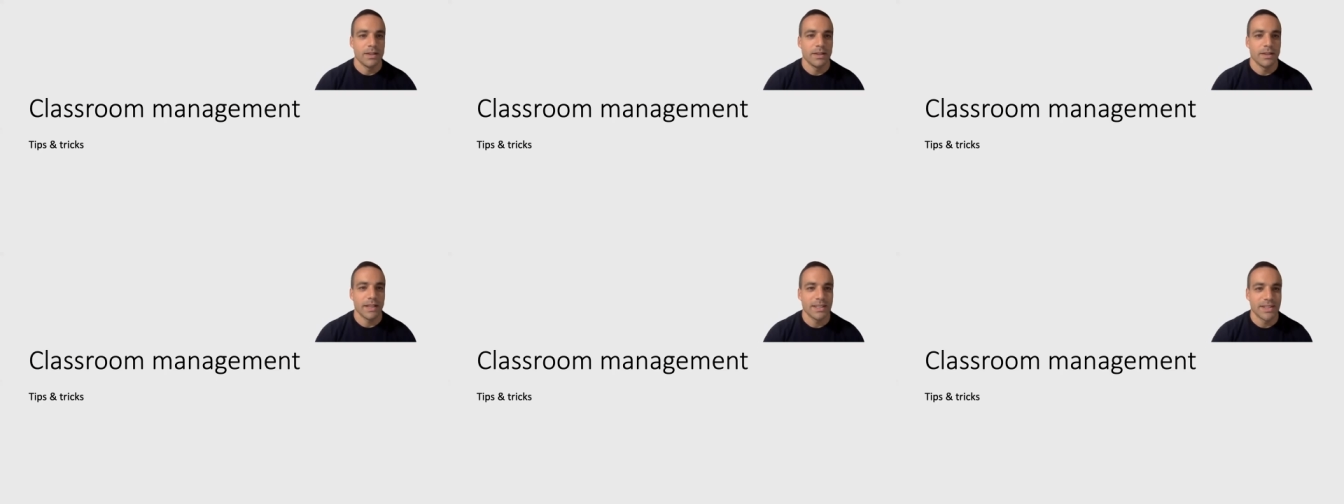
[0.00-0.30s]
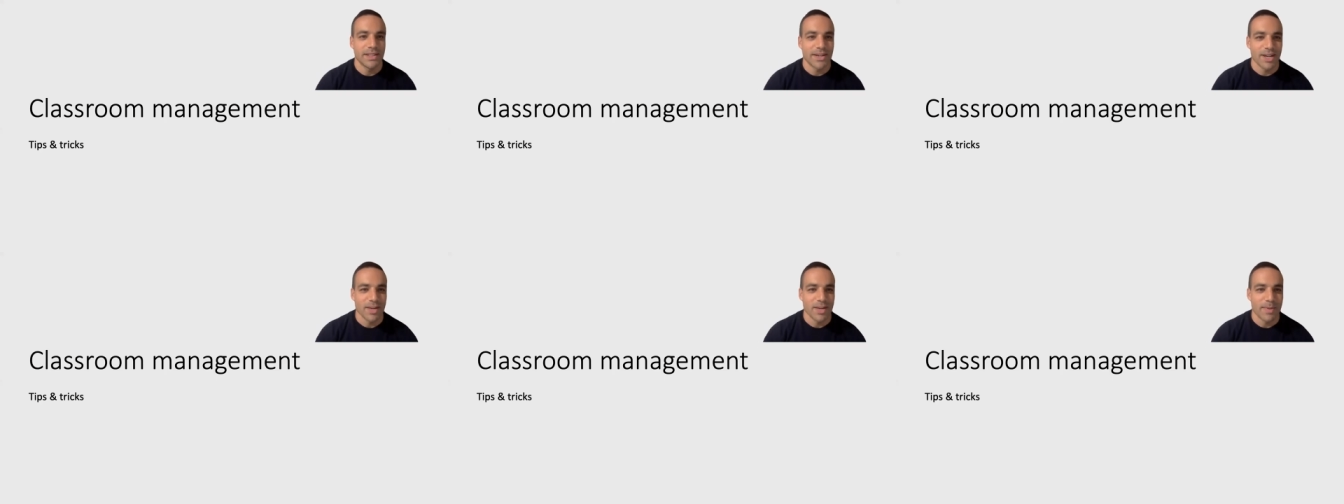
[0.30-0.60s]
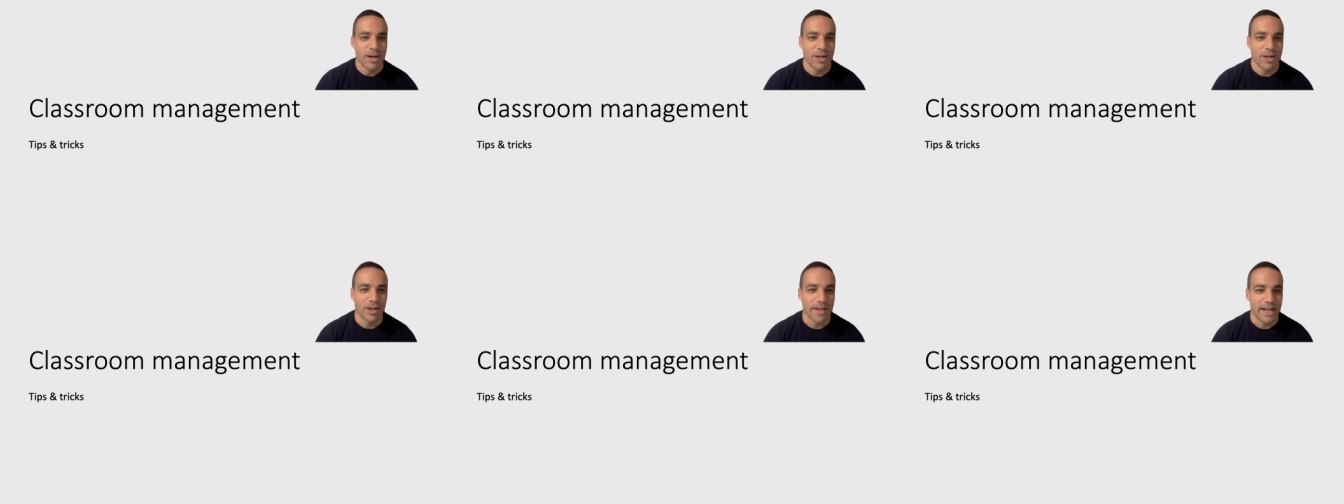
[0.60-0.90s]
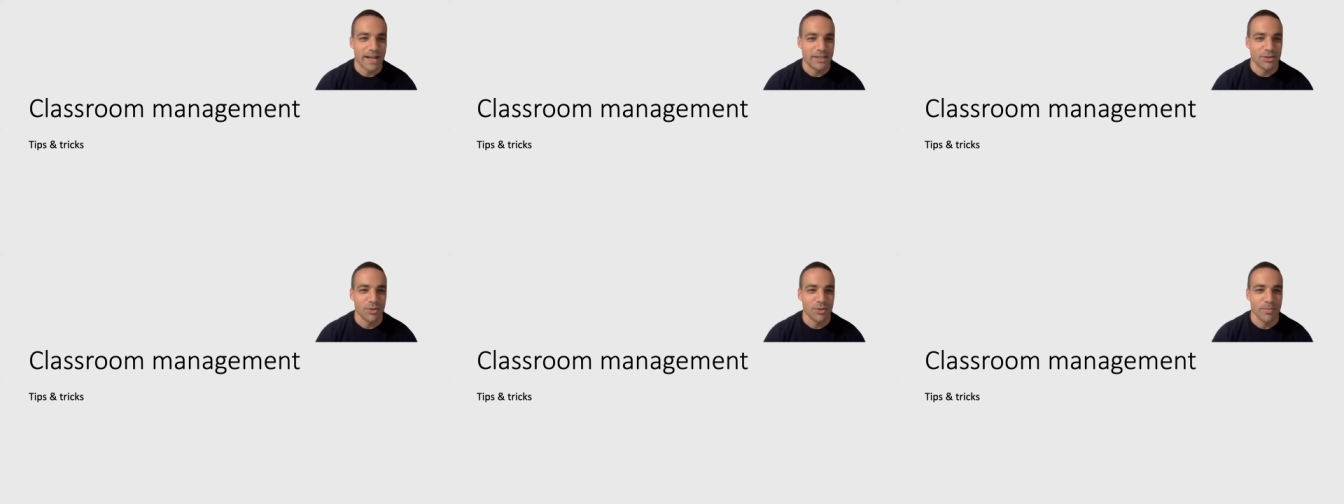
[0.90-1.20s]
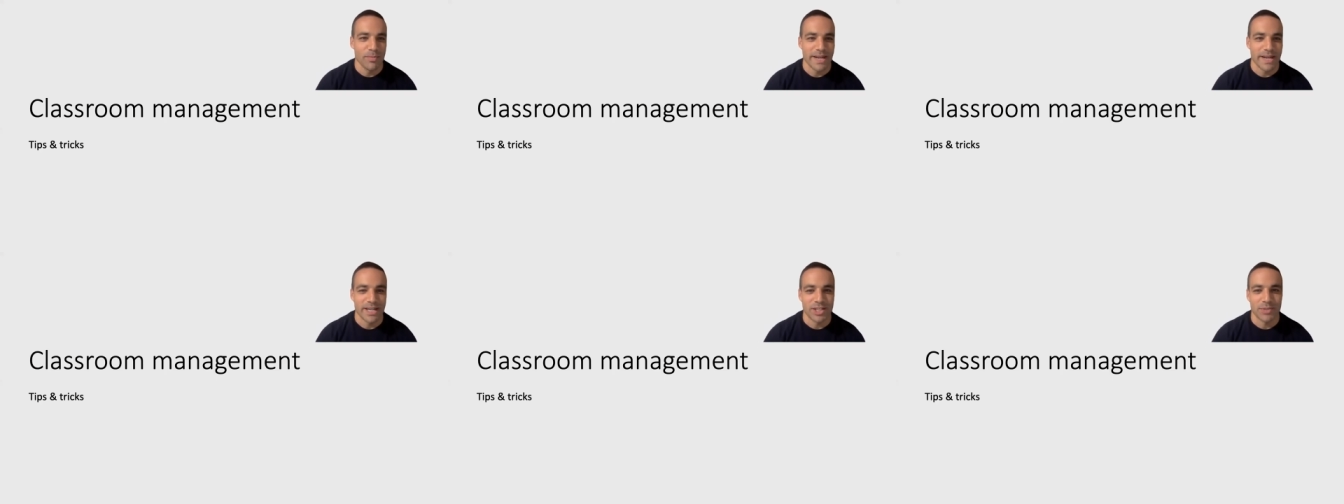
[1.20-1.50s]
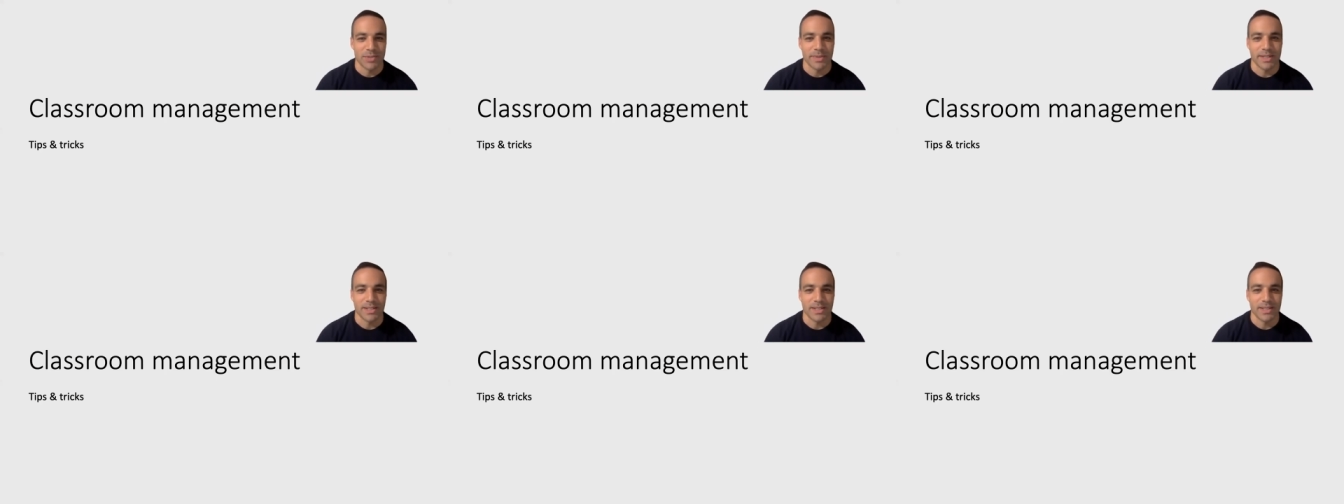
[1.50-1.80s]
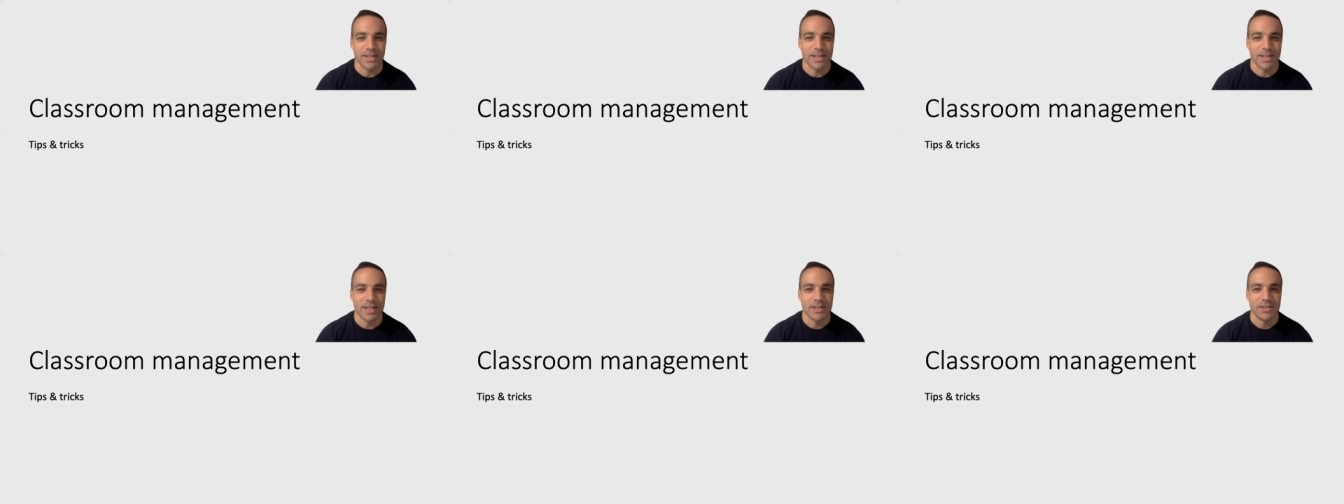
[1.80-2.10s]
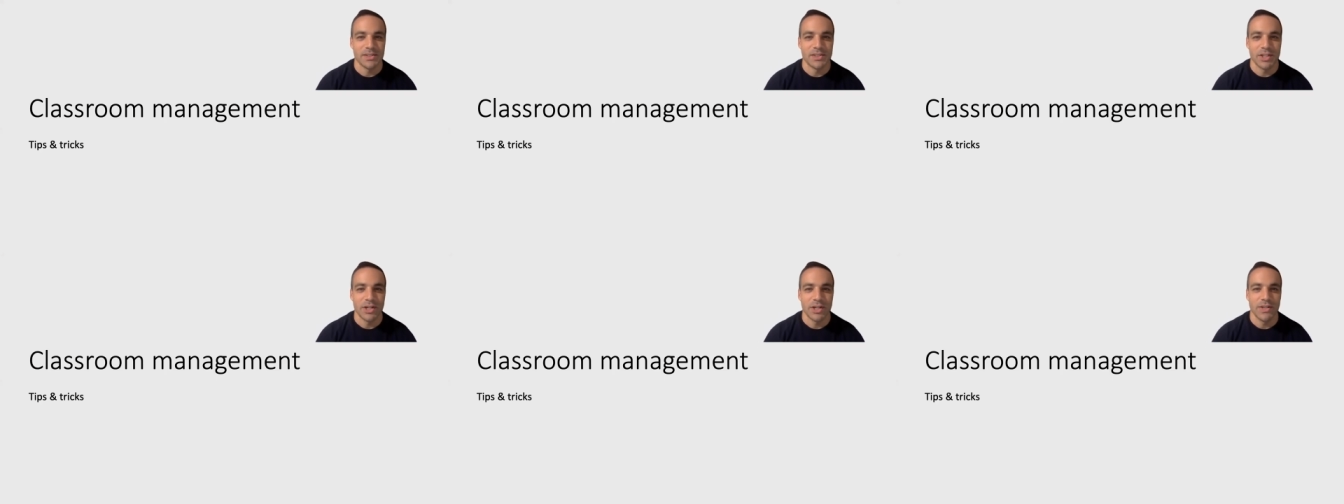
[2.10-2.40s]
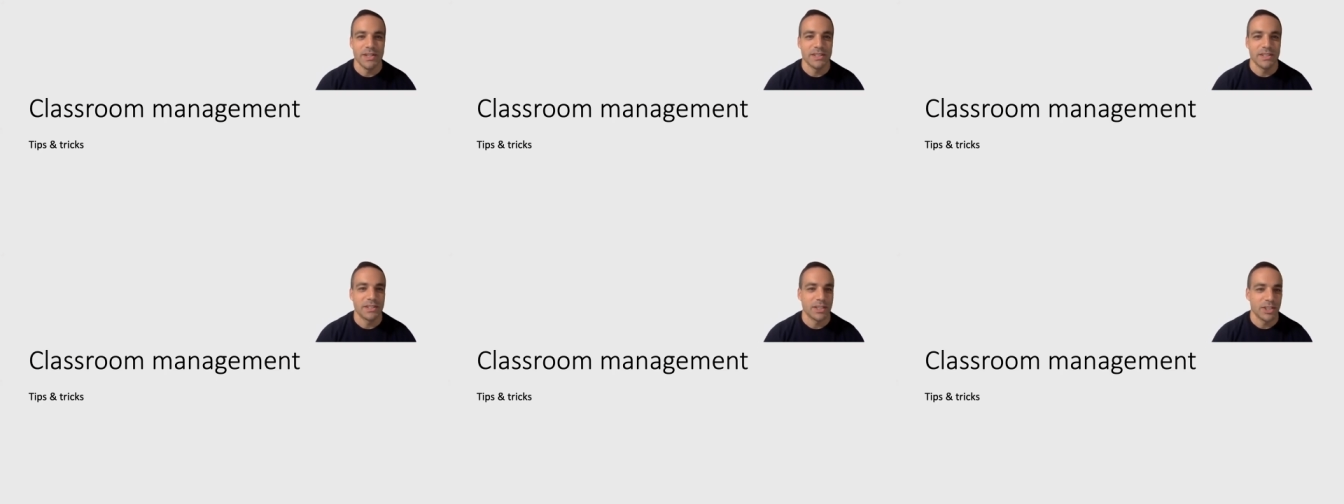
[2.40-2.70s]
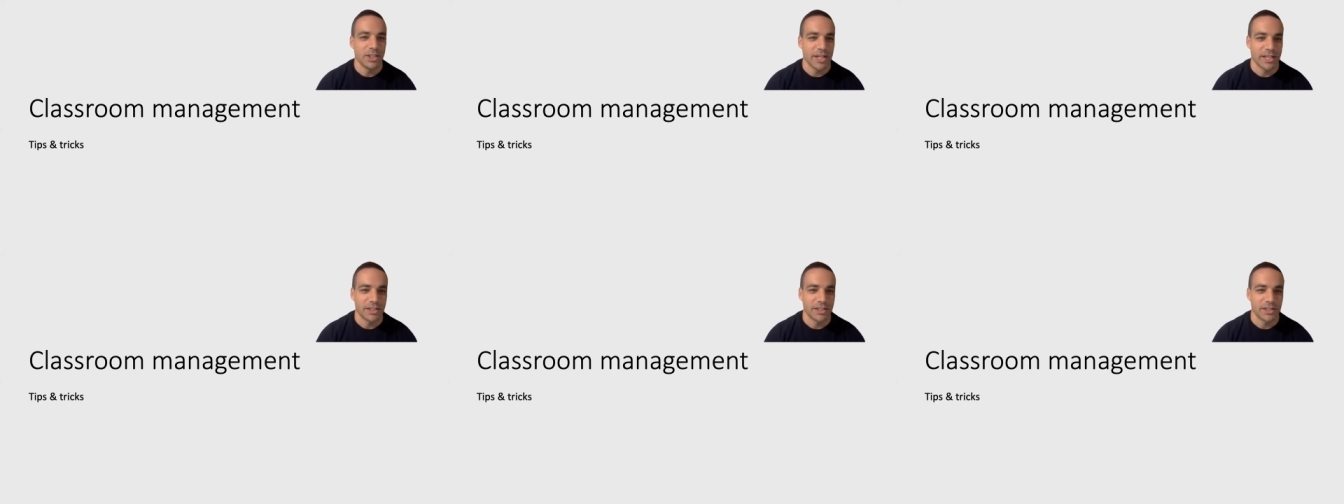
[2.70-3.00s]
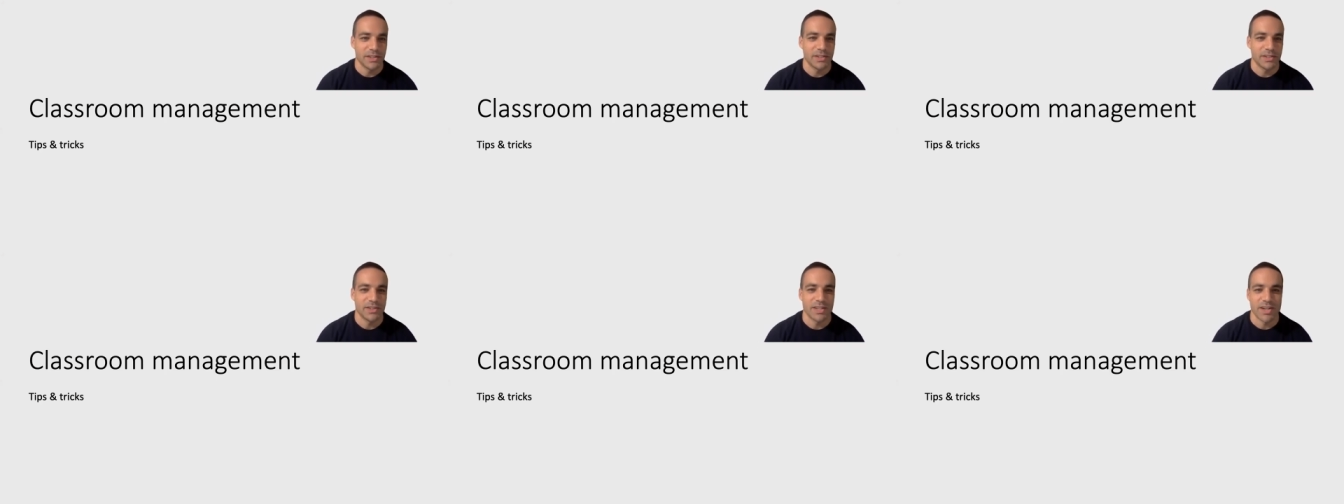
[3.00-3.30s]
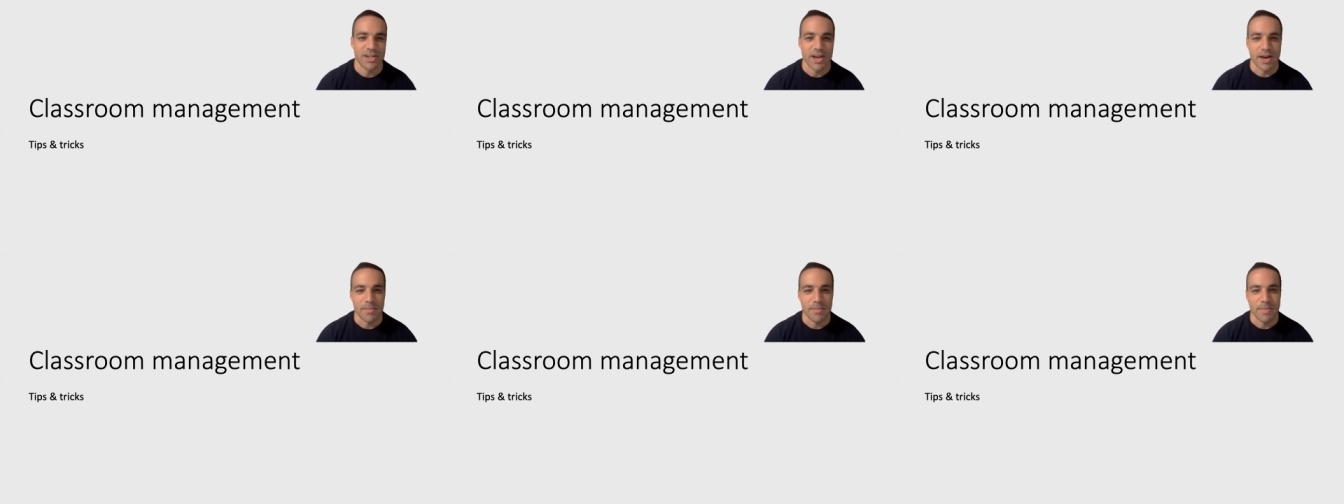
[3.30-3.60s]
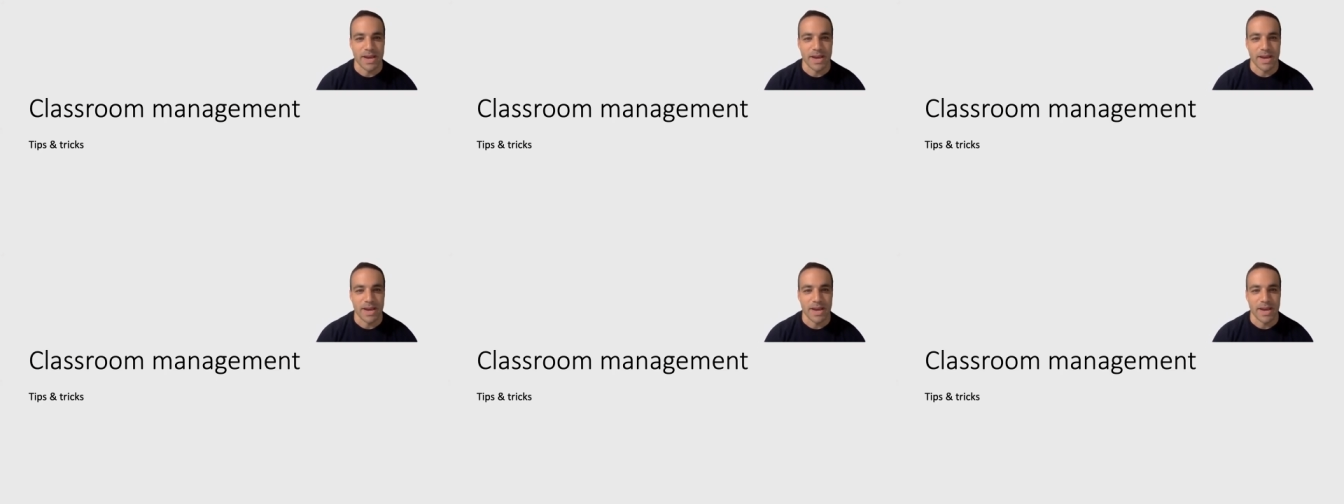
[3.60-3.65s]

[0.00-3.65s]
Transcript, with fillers: let's talk about classroom management. Consider these suggestions and not